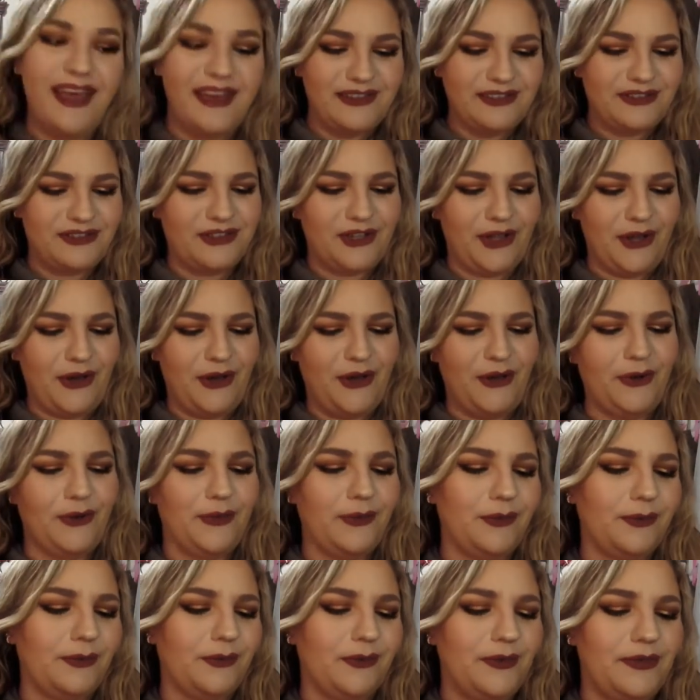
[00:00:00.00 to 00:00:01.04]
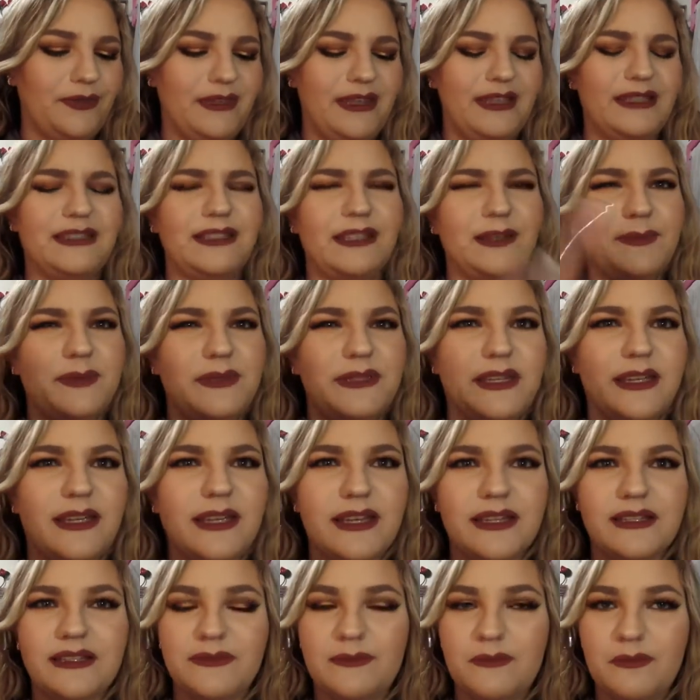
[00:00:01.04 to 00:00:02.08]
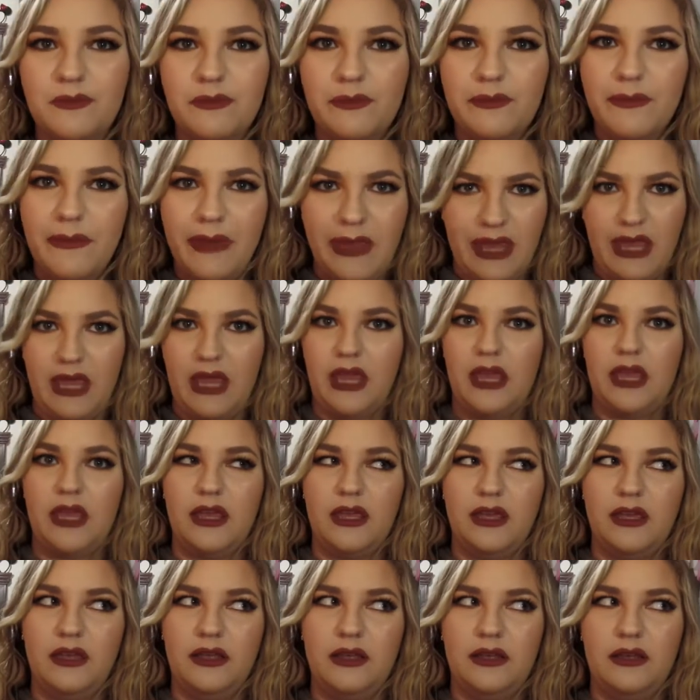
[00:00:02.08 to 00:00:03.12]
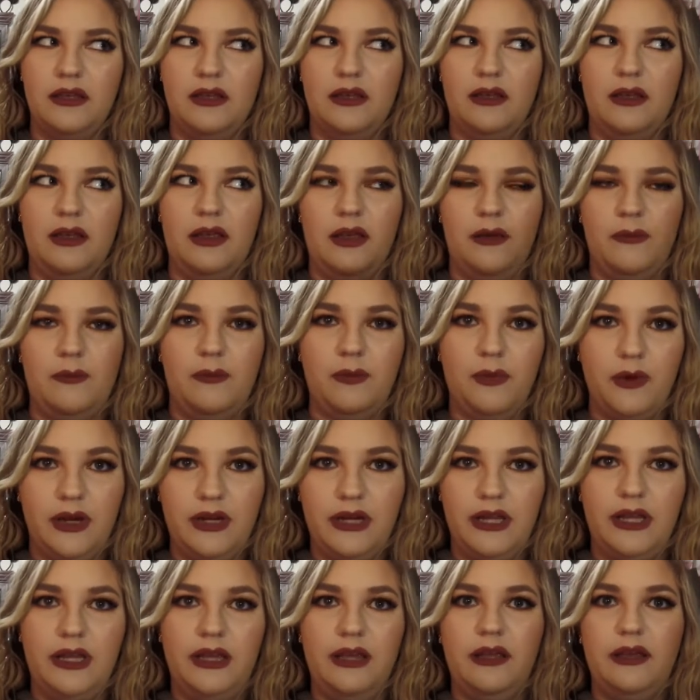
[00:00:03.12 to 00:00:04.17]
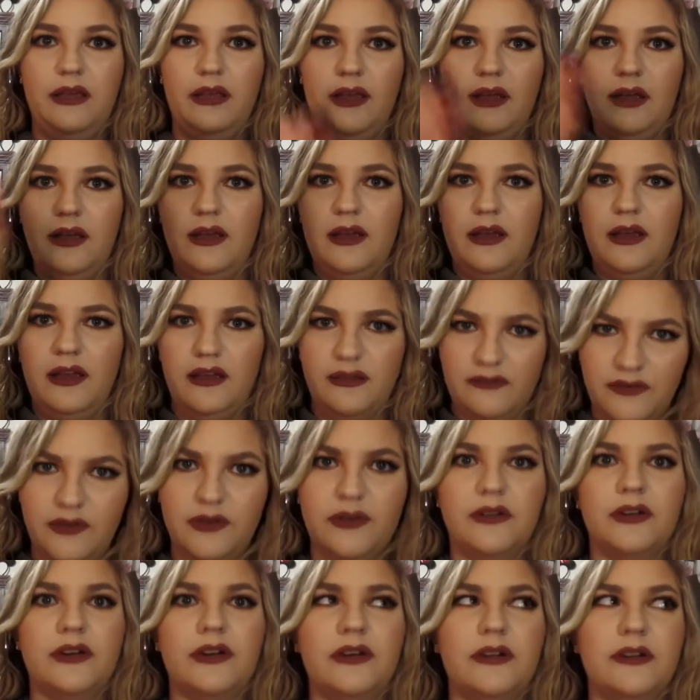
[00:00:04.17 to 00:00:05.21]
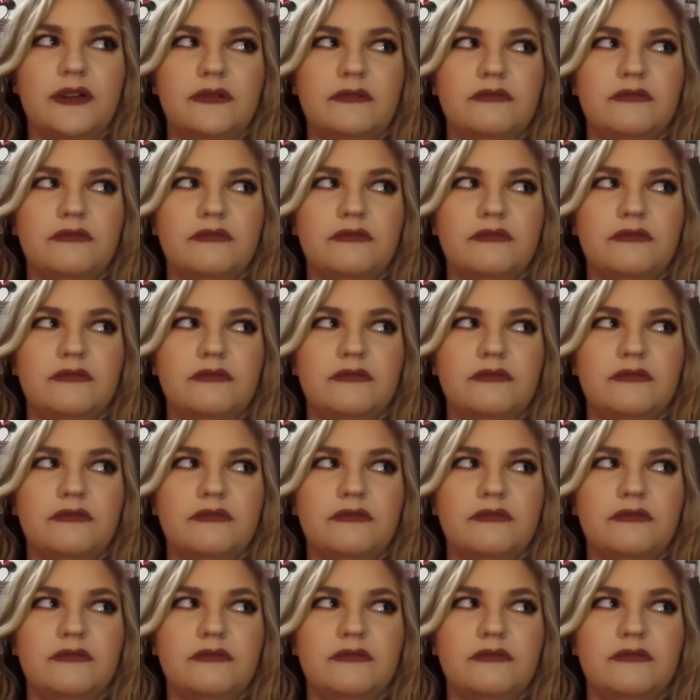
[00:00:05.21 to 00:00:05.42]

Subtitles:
So this lipstick is me. Pretty and vulgar.